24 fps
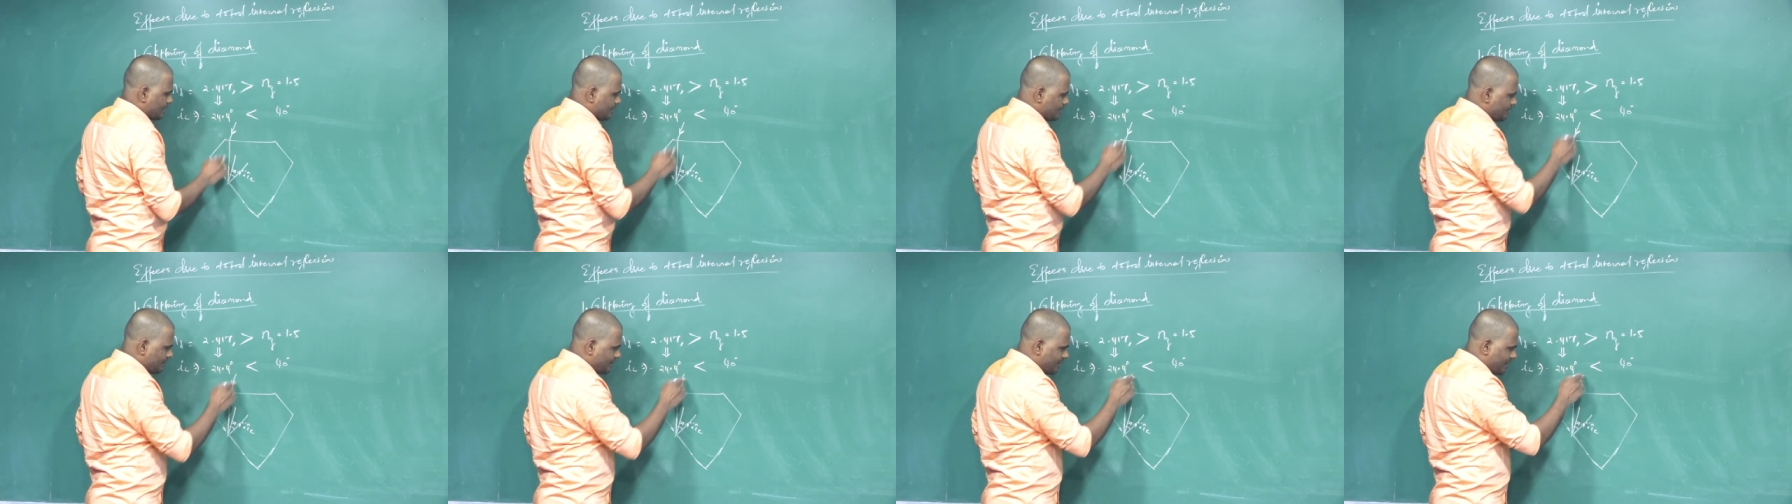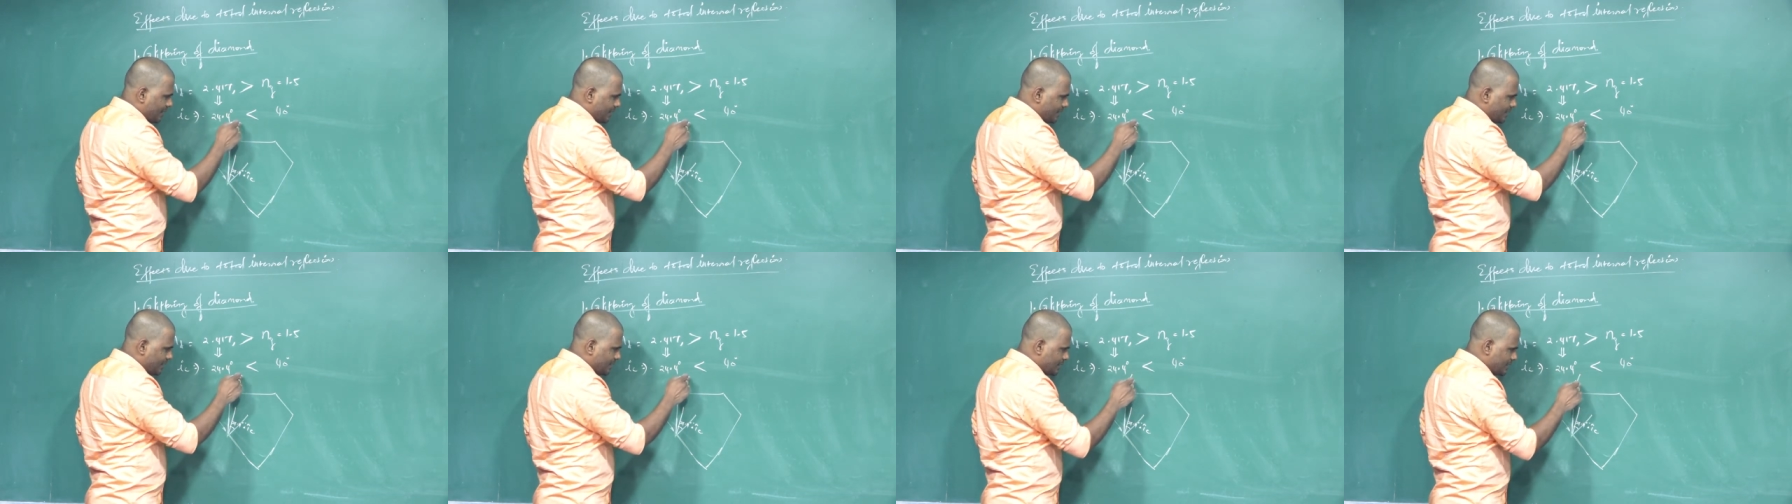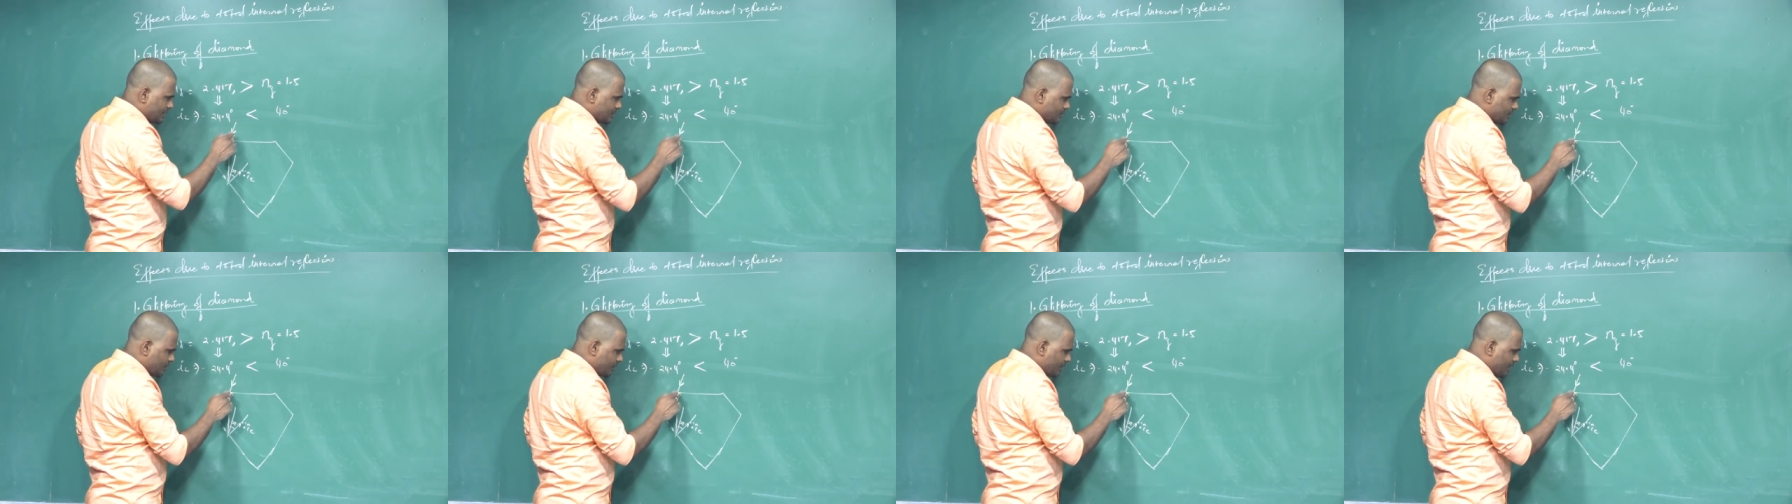If light
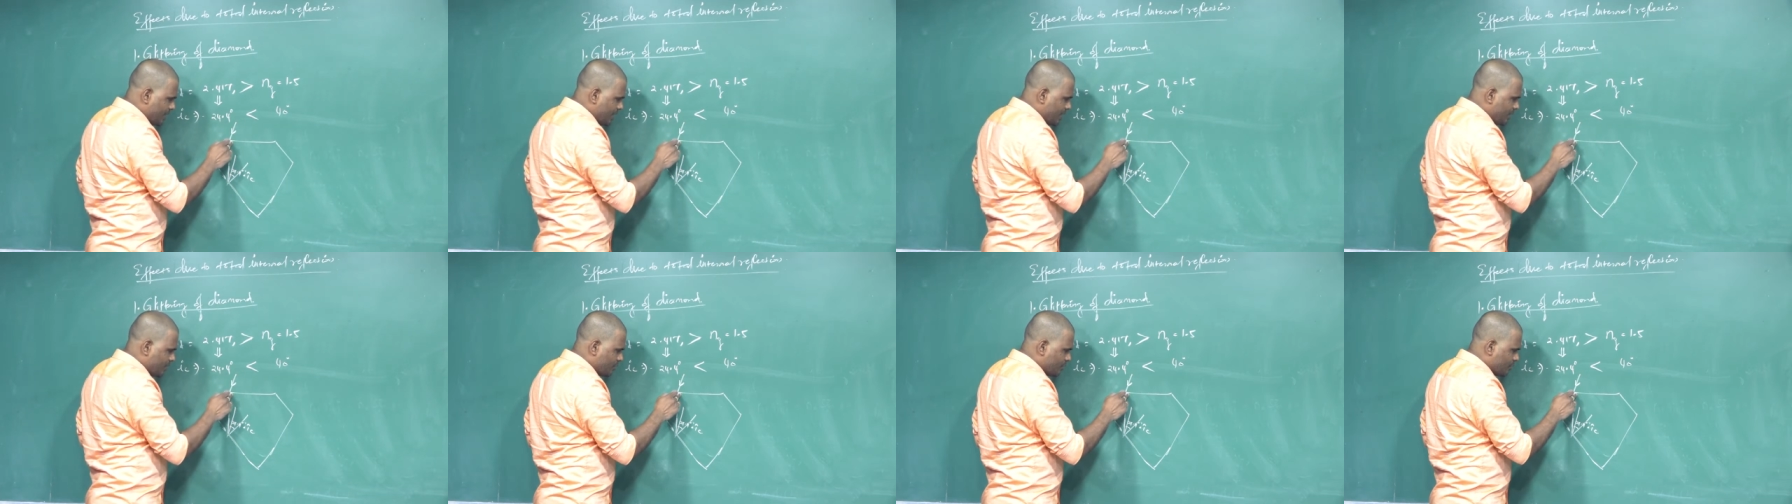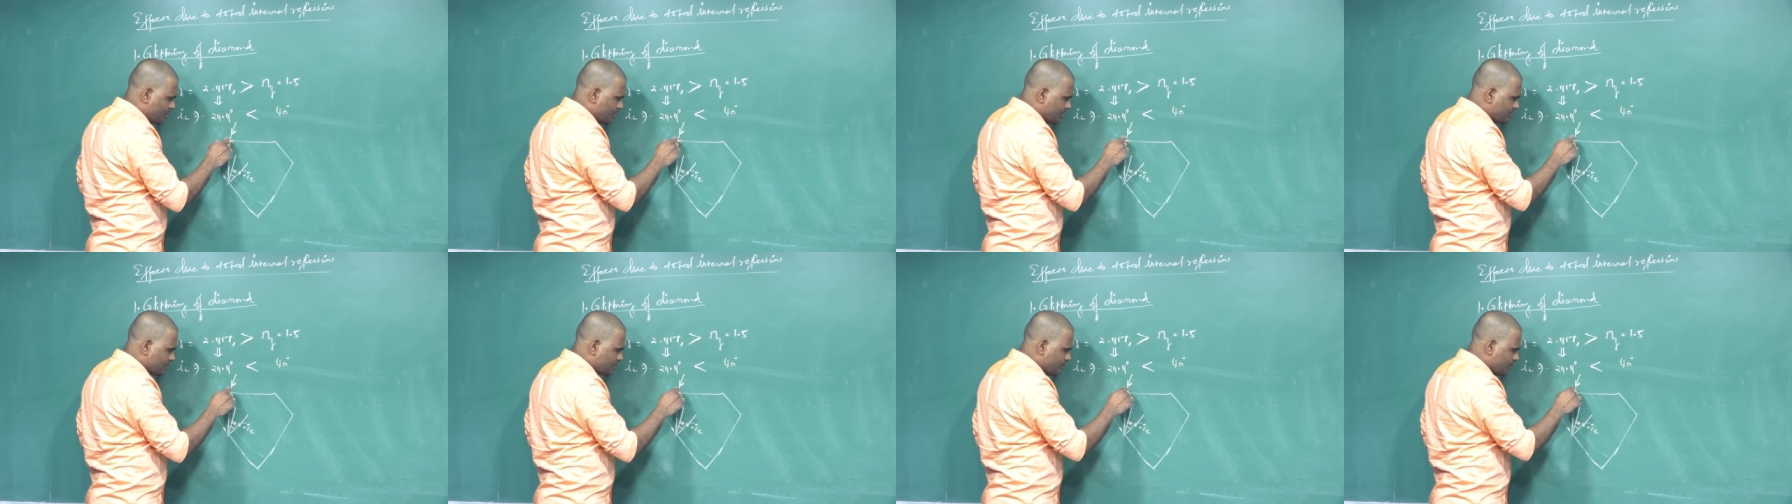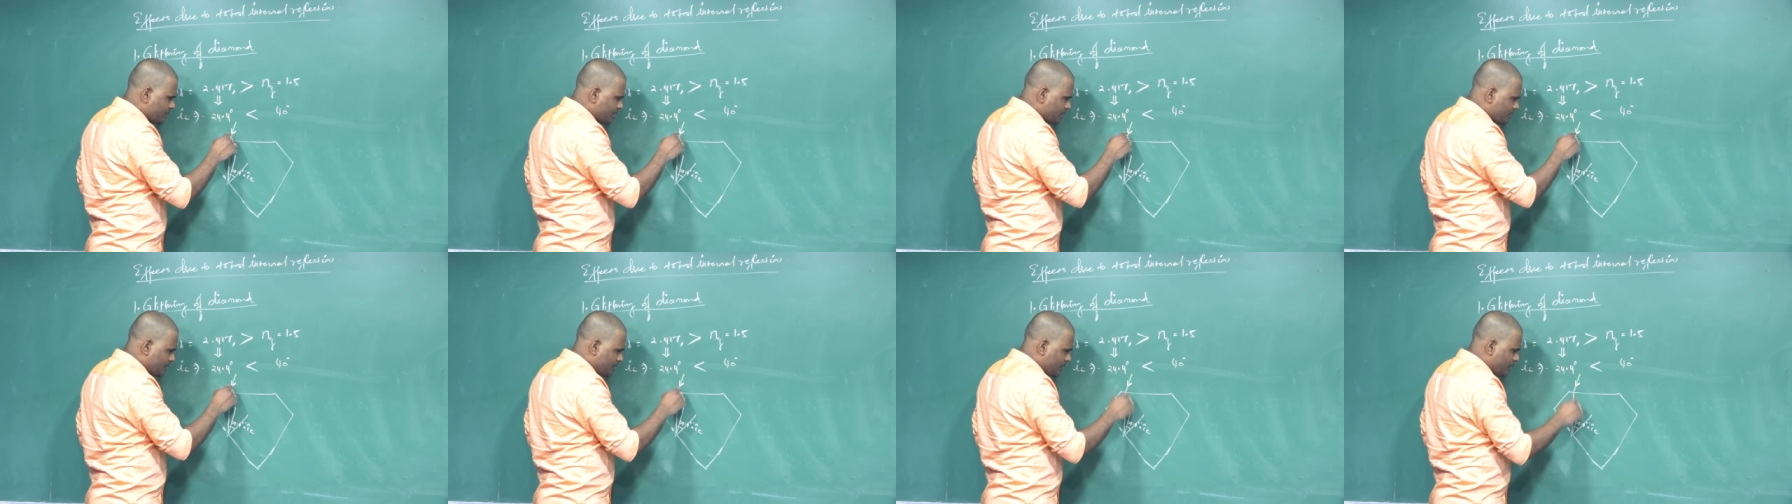enters from rarer to denser
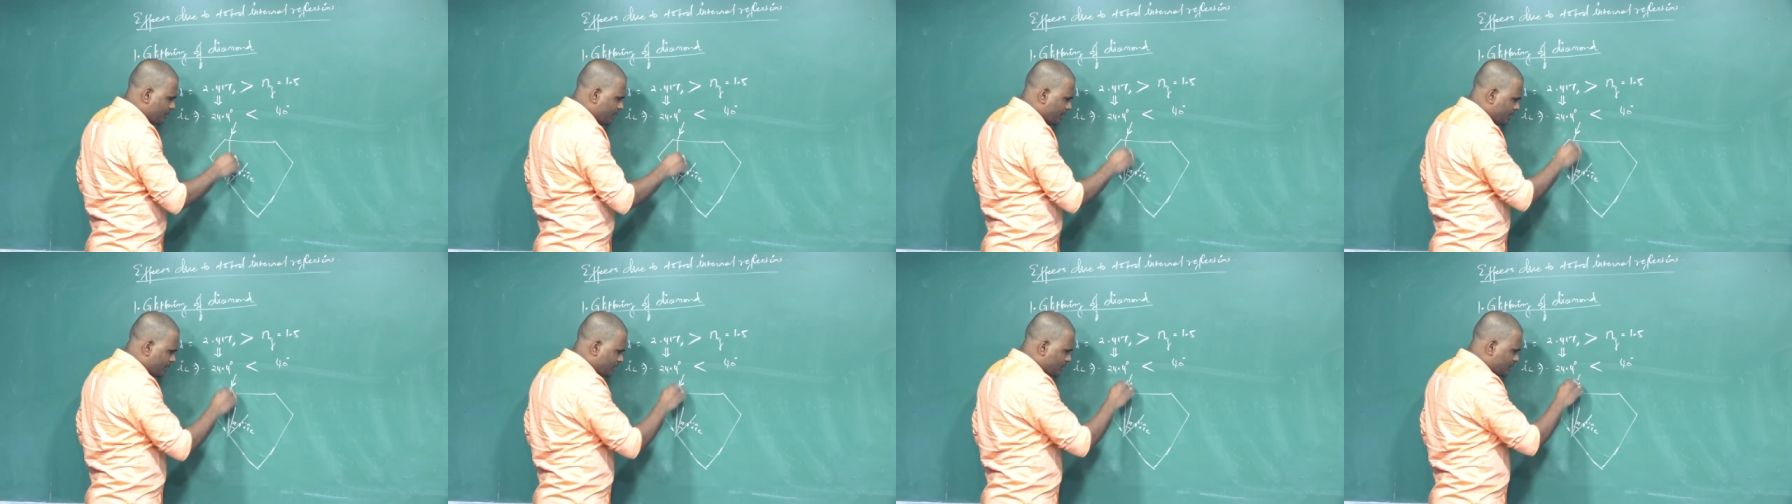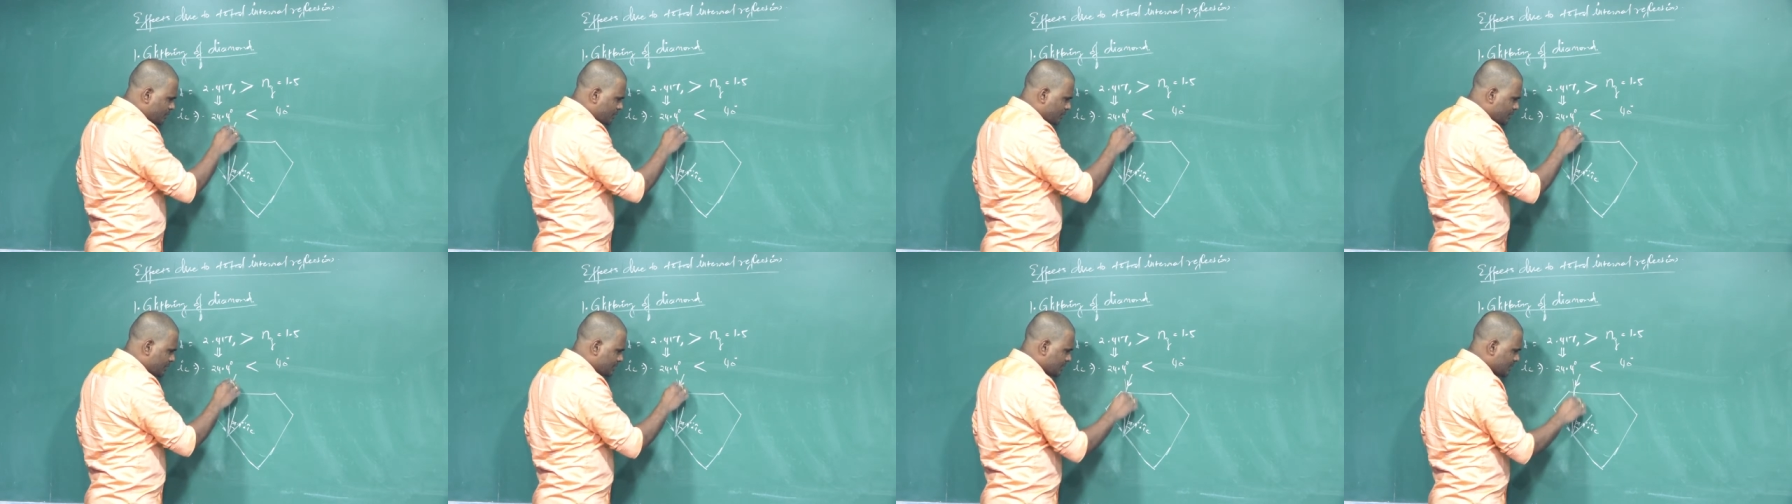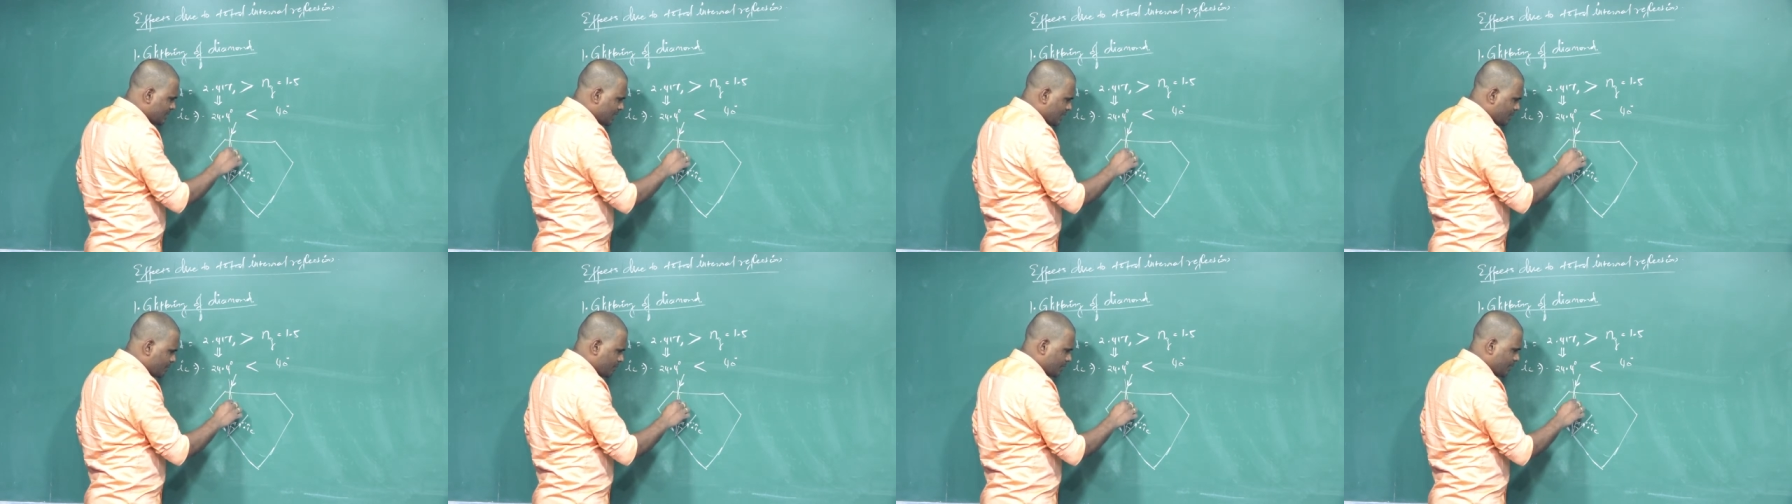medium, it will bend towards the
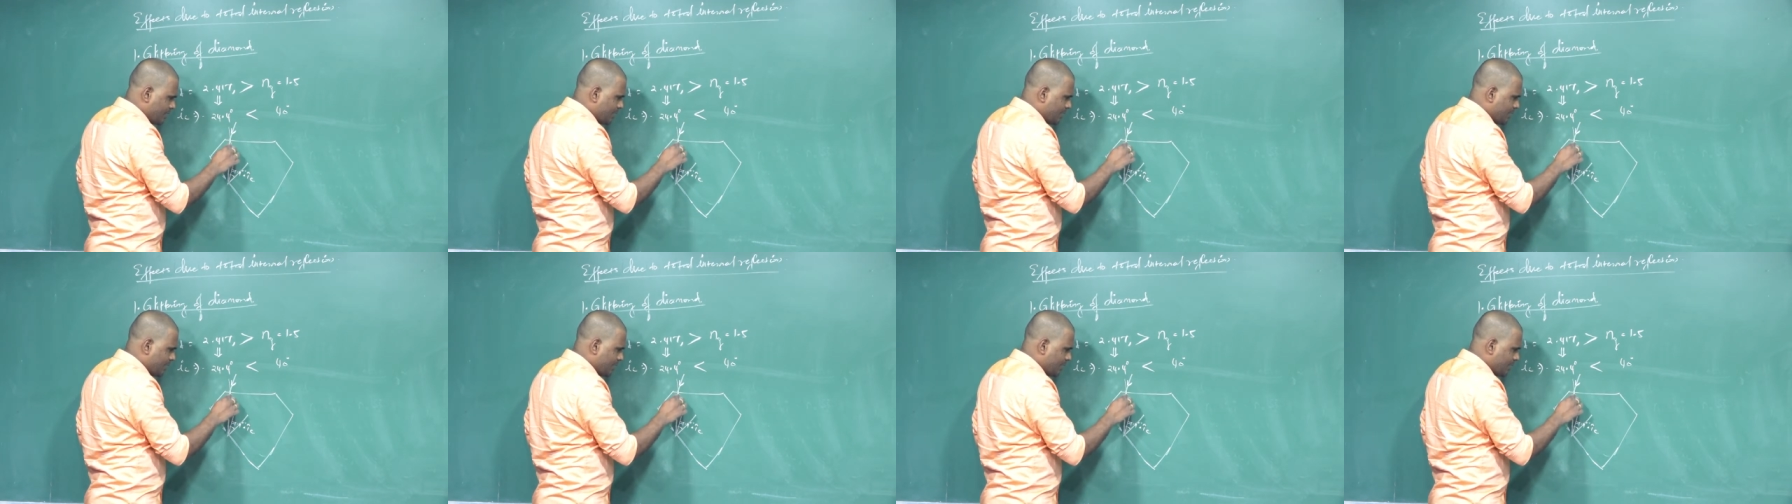normal,